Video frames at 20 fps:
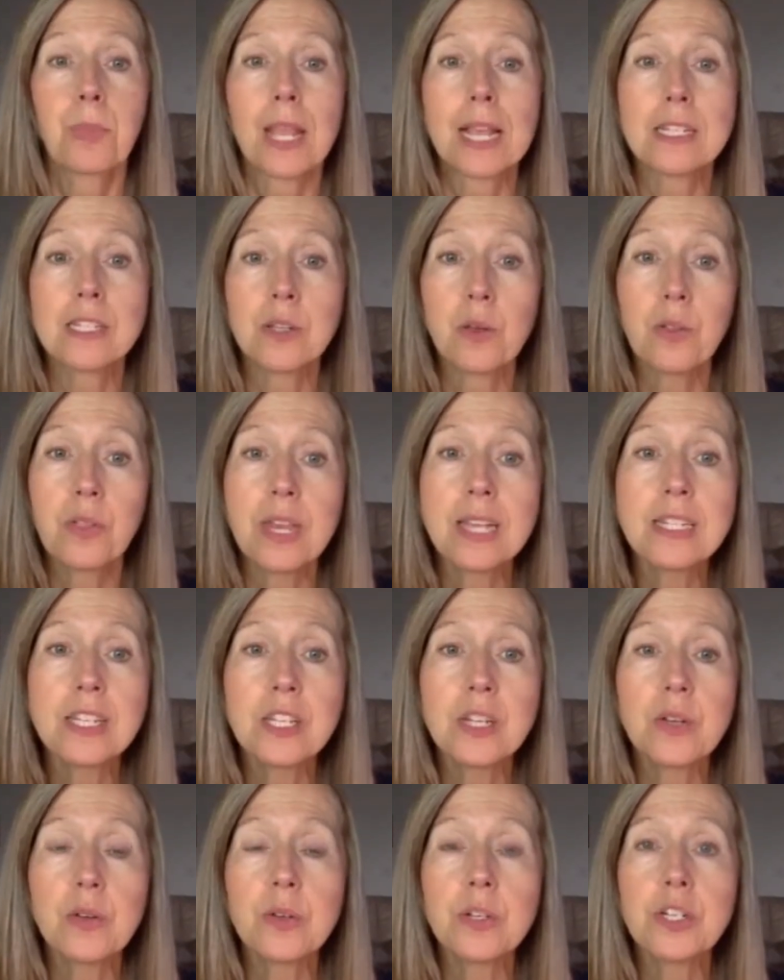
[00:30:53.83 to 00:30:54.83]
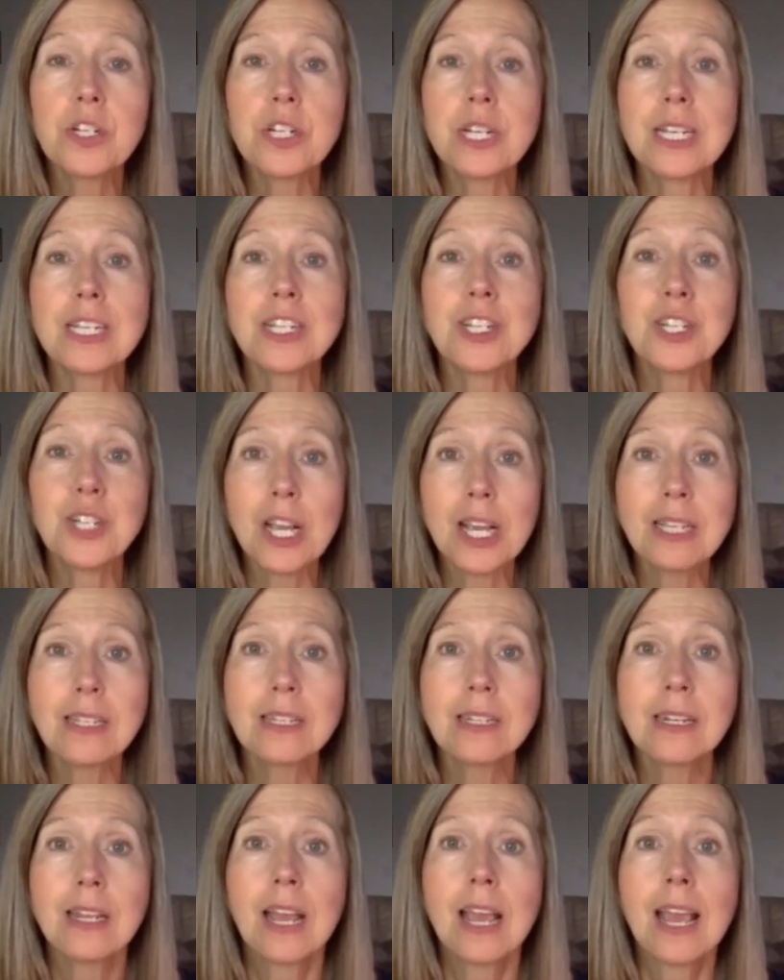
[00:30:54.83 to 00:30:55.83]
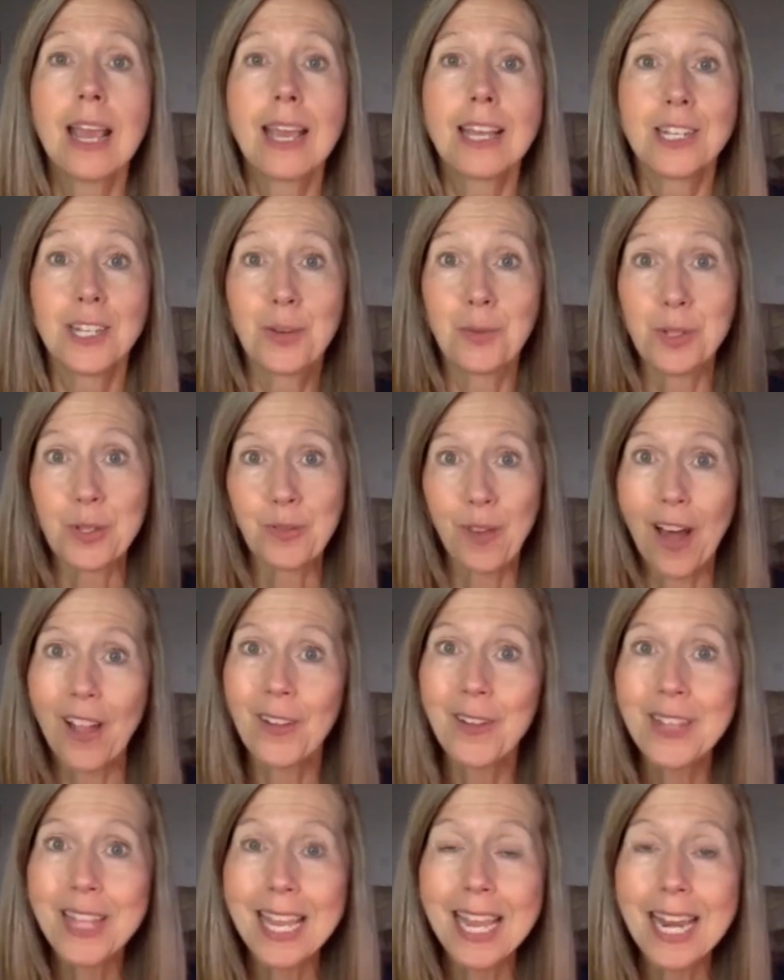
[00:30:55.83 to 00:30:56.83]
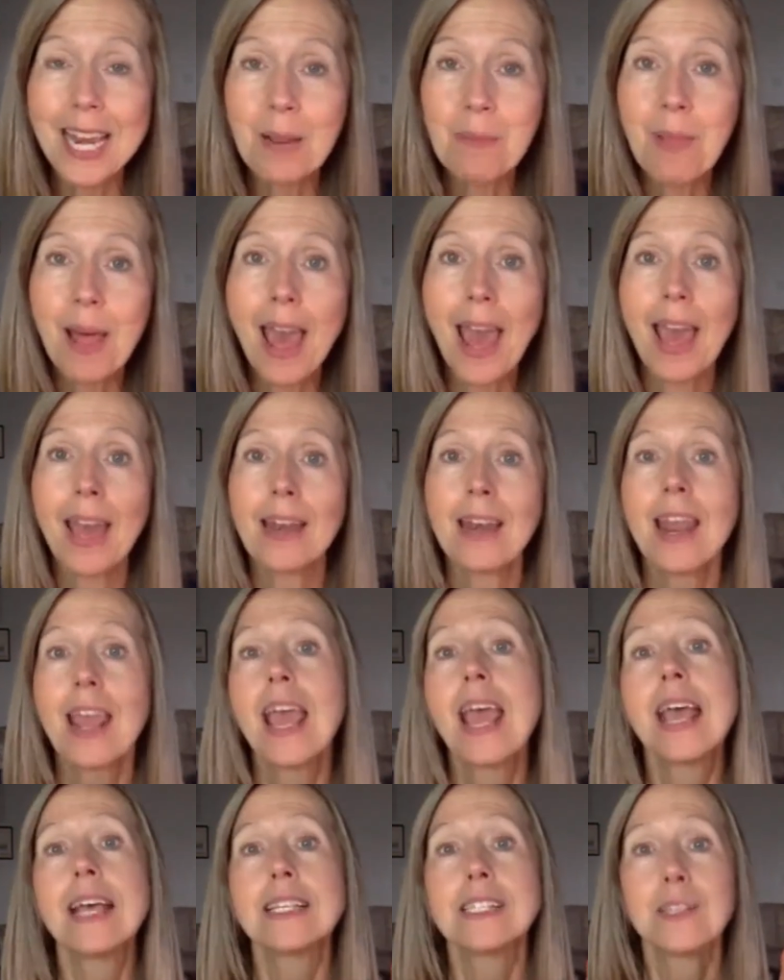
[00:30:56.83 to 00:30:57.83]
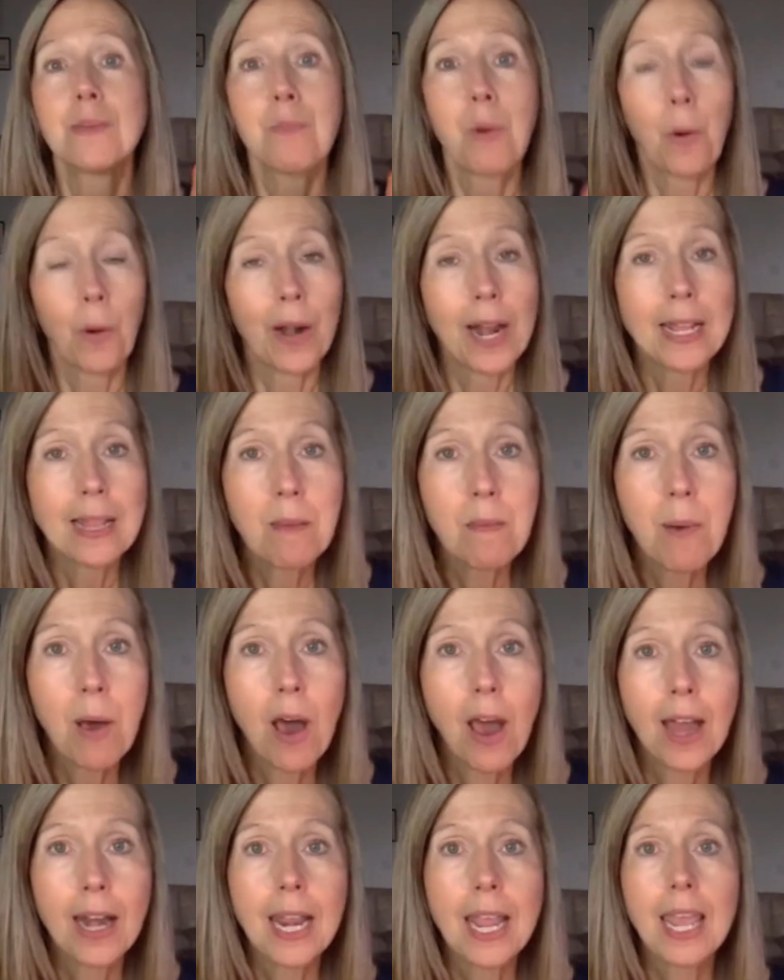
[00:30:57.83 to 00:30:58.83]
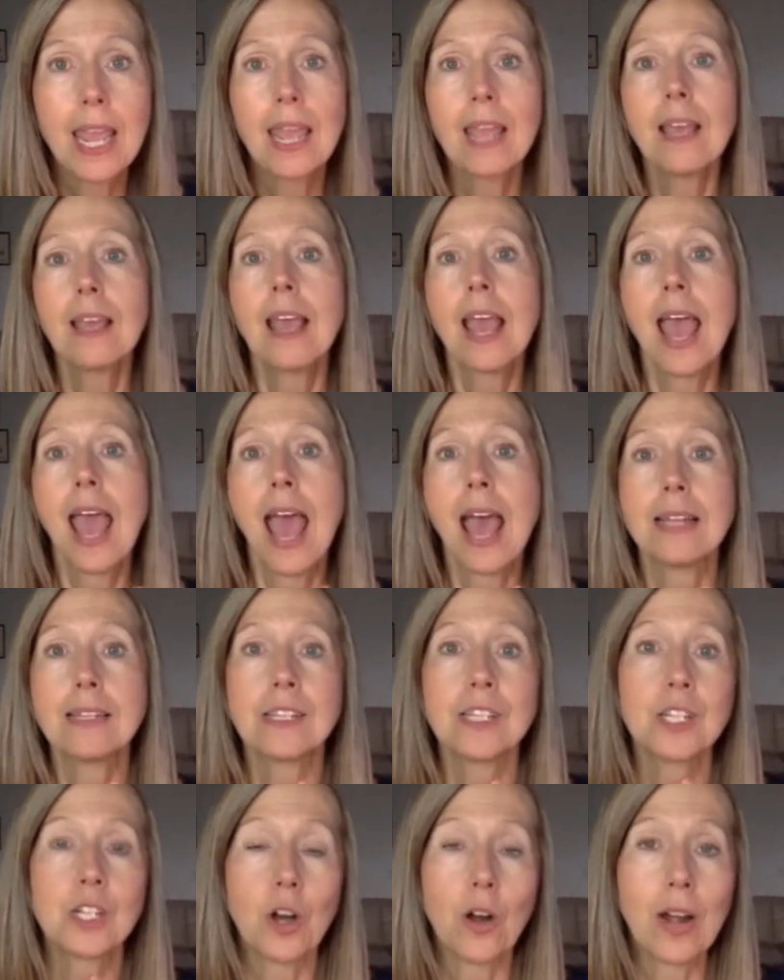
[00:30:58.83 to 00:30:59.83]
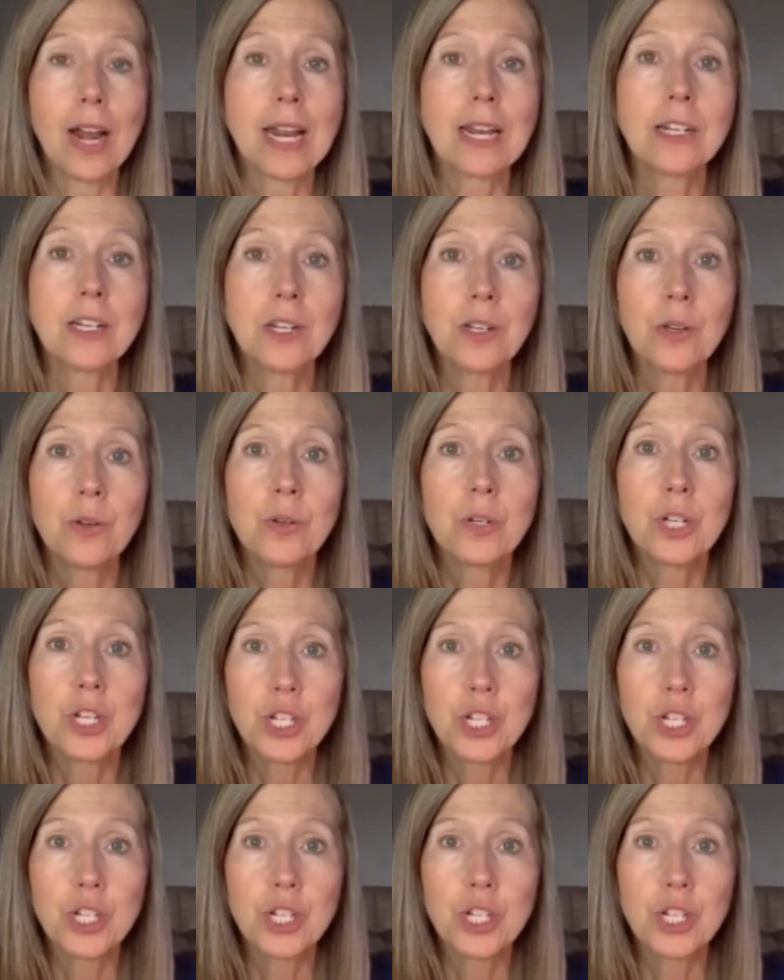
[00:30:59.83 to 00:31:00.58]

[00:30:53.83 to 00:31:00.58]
So this student, she was following the eating plan, supporting the body, and starting to